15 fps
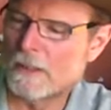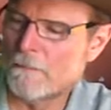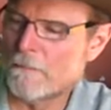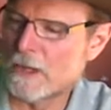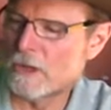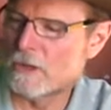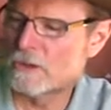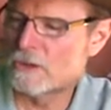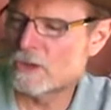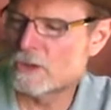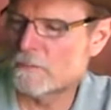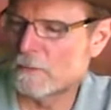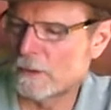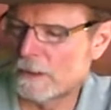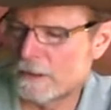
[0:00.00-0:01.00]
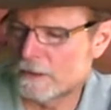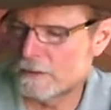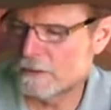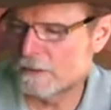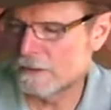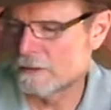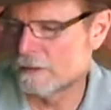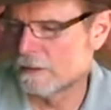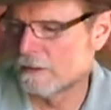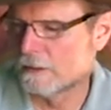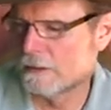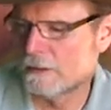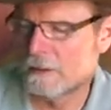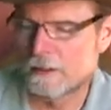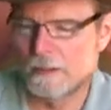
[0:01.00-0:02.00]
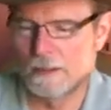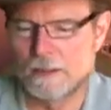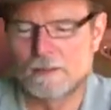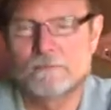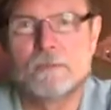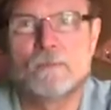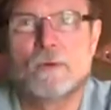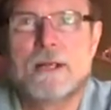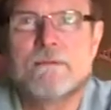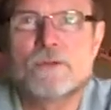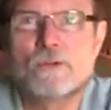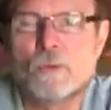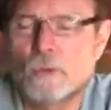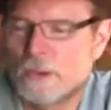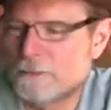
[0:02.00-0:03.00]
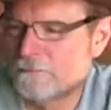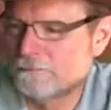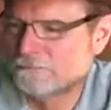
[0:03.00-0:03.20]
Meritage blend from Ravenswood.